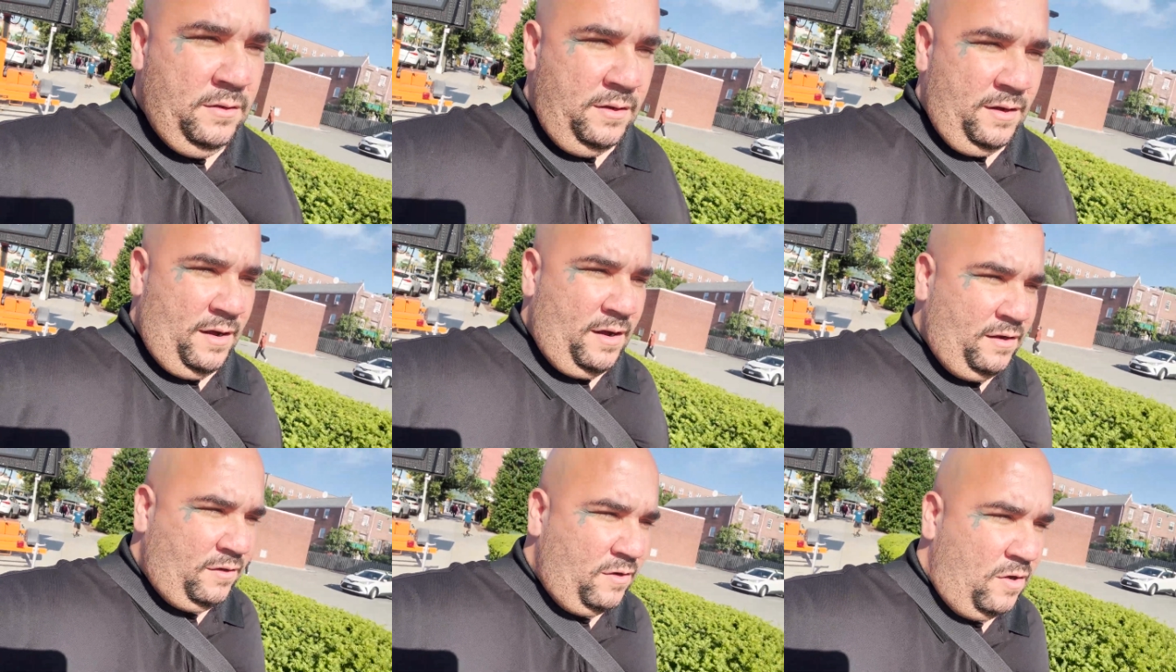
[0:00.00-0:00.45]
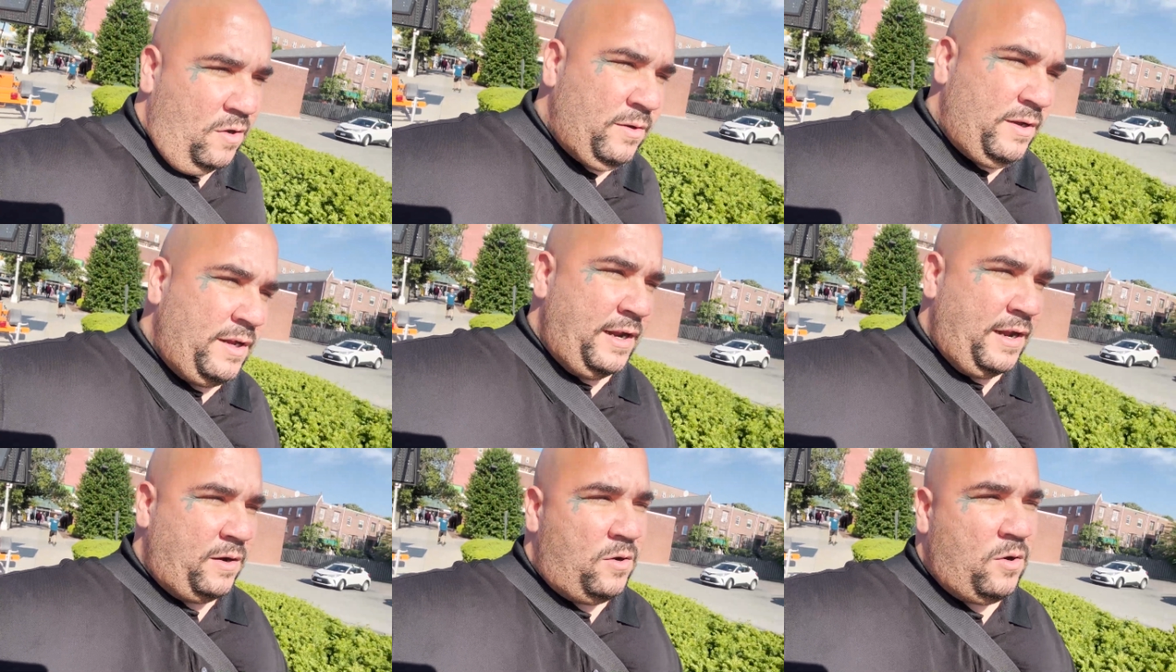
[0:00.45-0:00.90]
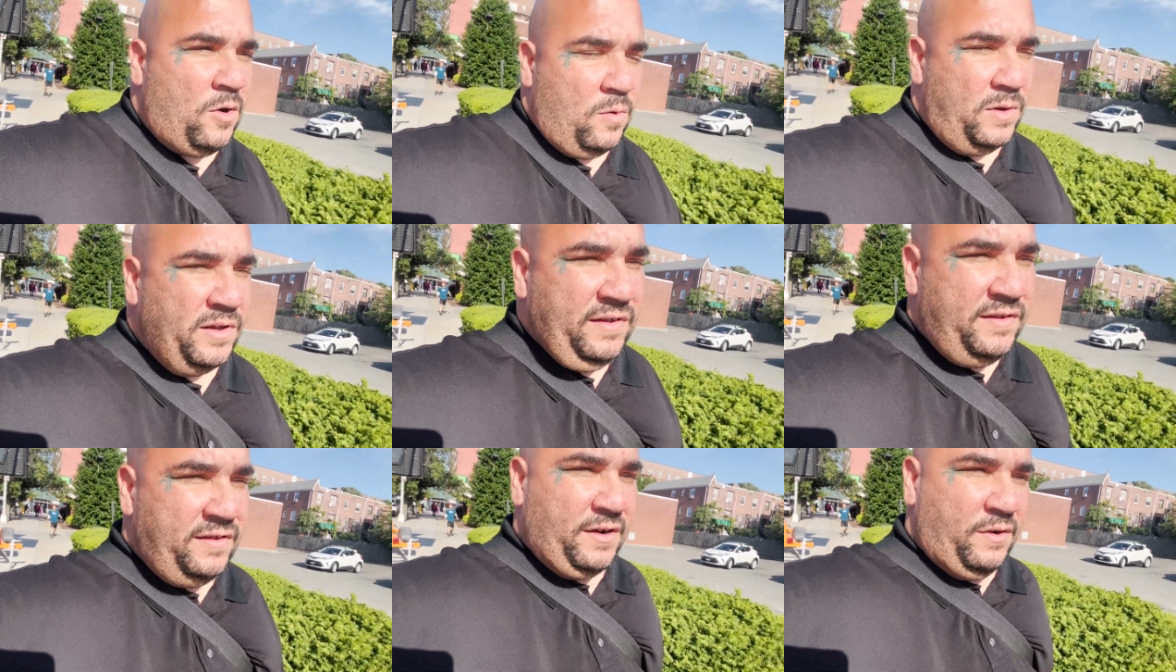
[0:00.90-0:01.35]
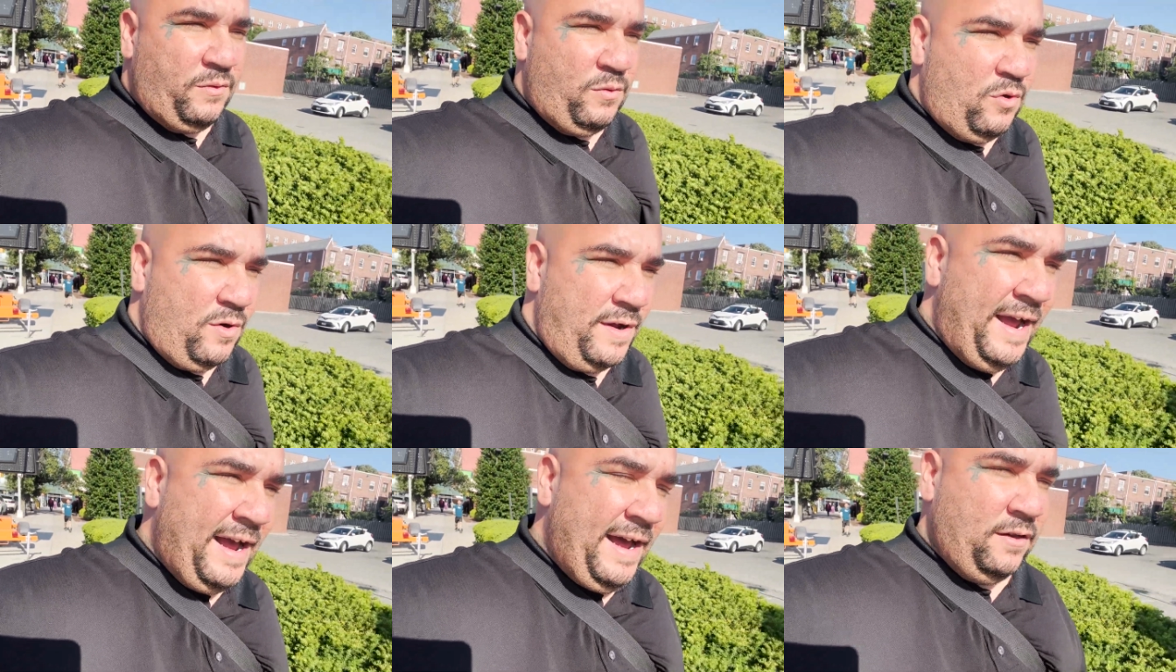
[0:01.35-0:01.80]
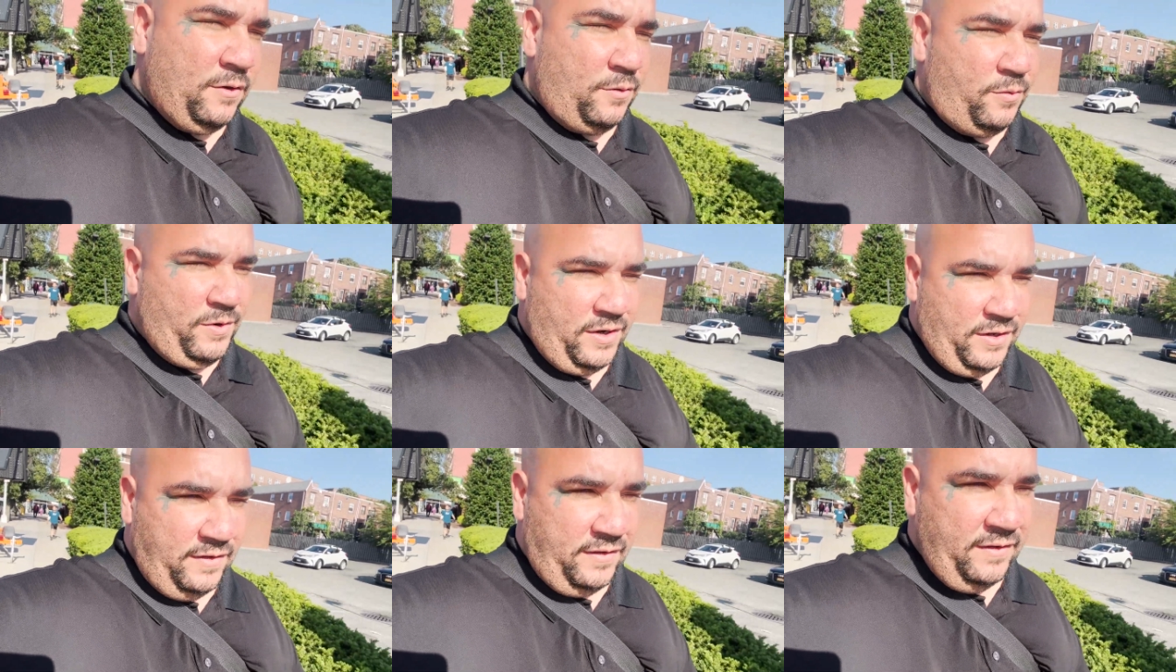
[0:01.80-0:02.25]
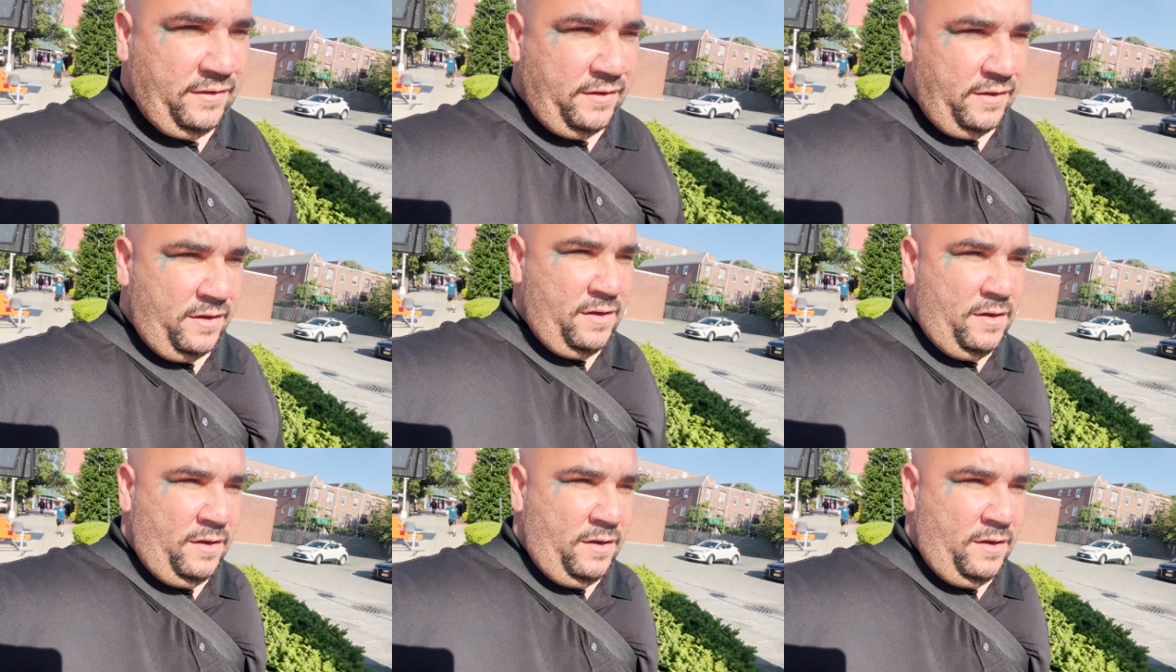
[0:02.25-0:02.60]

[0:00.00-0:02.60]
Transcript: How long can I go with zero calories?